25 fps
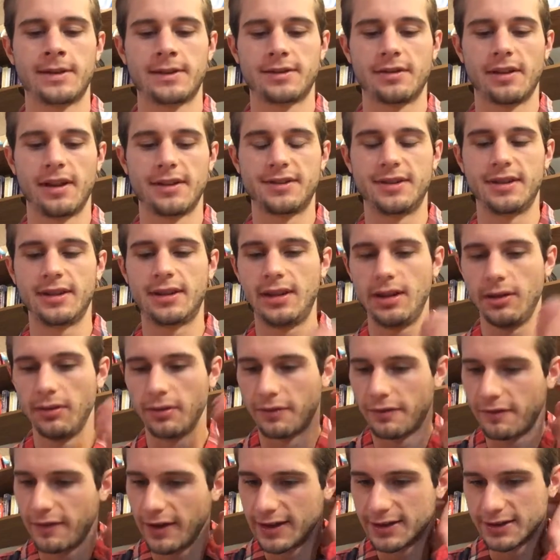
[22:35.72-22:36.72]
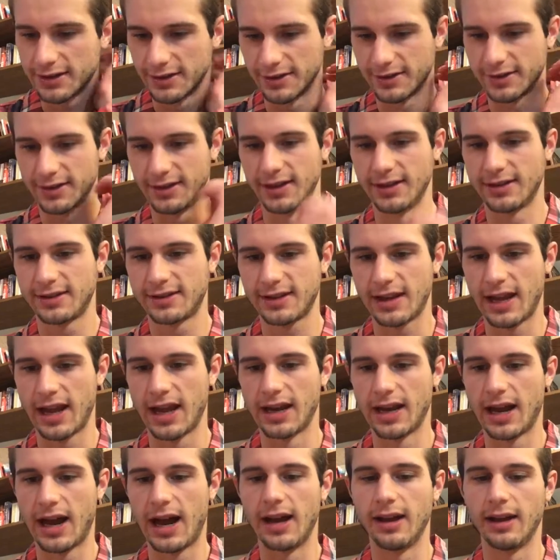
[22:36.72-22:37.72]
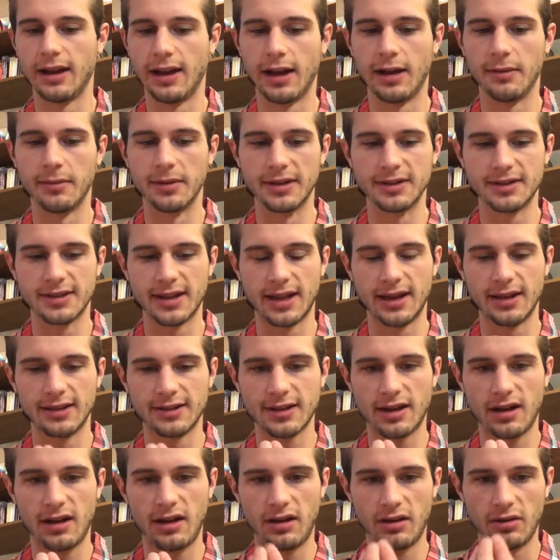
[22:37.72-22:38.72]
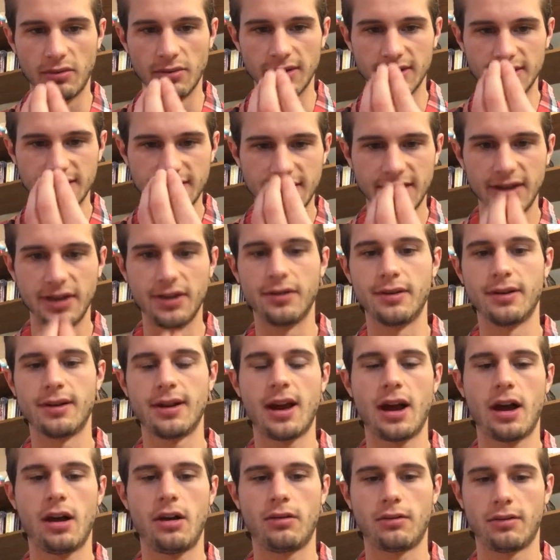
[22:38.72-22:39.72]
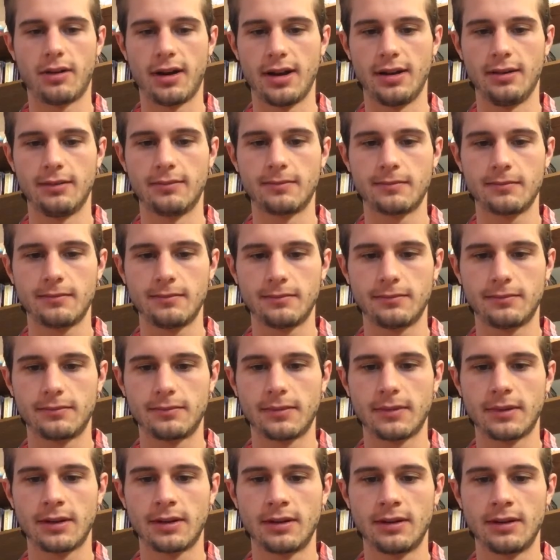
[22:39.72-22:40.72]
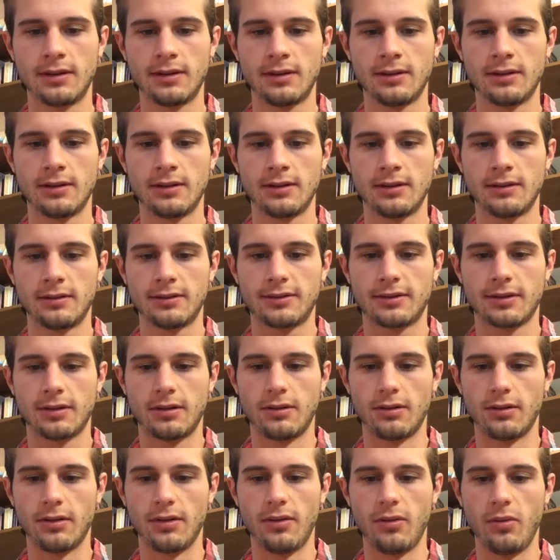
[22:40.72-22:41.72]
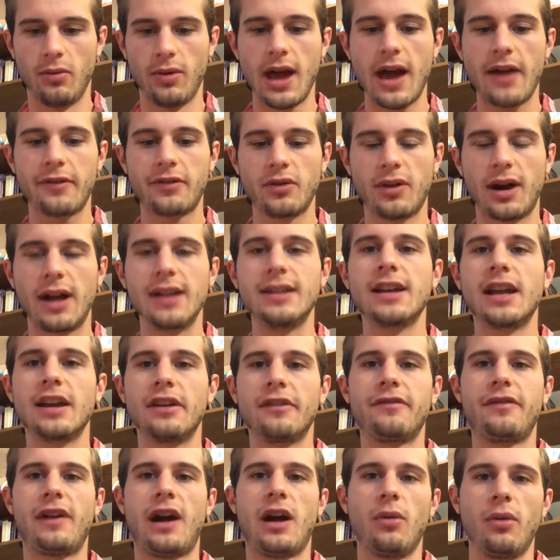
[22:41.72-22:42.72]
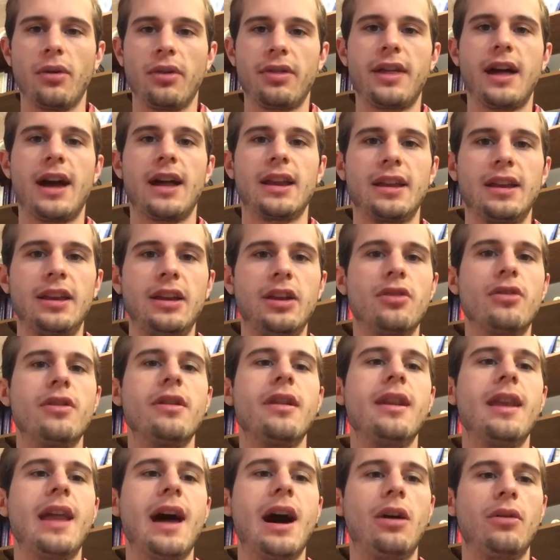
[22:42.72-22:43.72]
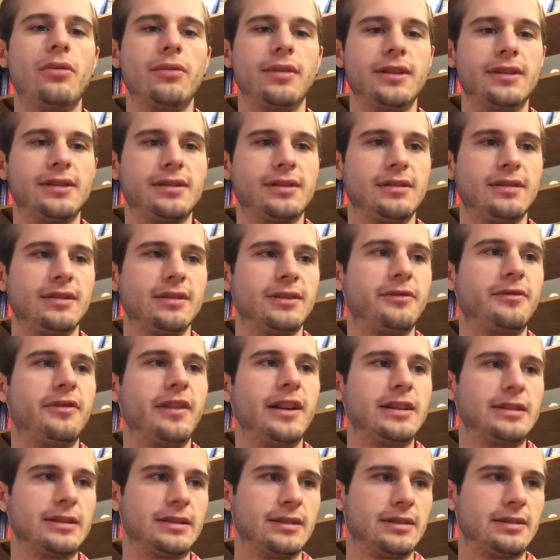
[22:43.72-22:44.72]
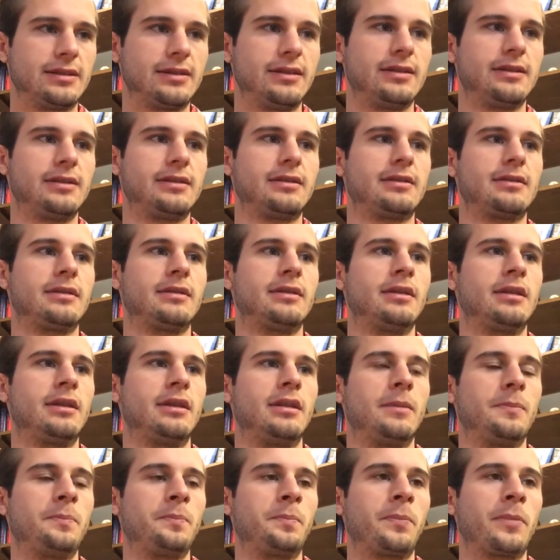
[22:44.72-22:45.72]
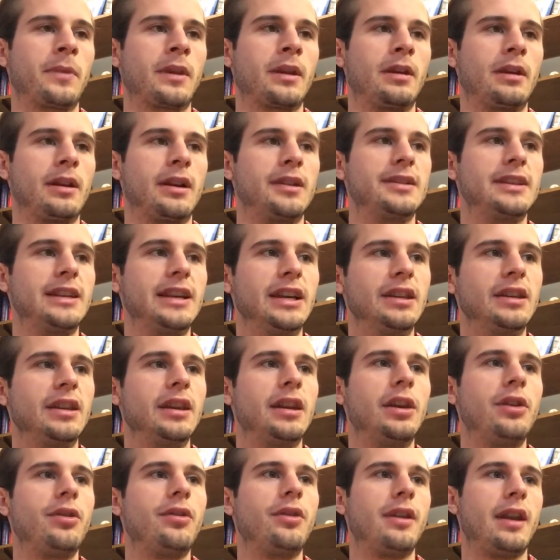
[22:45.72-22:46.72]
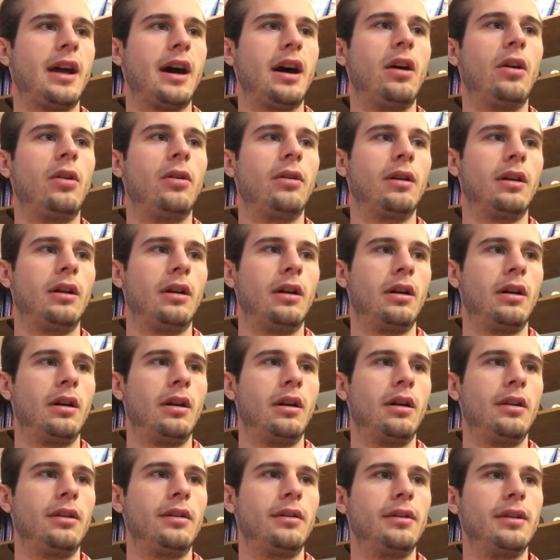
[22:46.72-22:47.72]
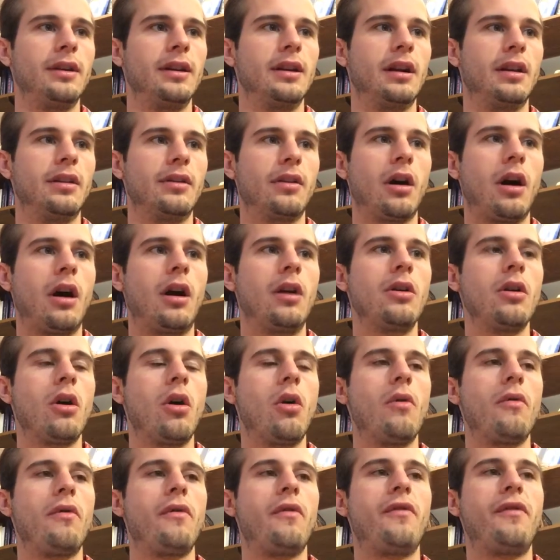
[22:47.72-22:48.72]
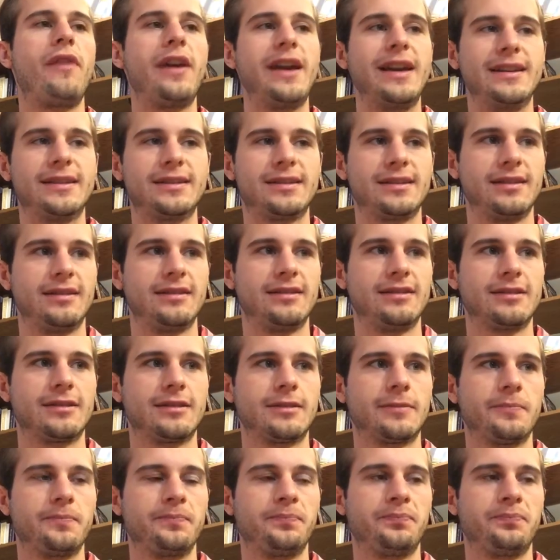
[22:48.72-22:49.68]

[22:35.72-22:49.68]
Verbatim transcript: So that's the key with facelessness and I am is that it's always here and now, right? So we have to identify with that here and nowness, this facelessness. Because in the here and now, there, there are no faces.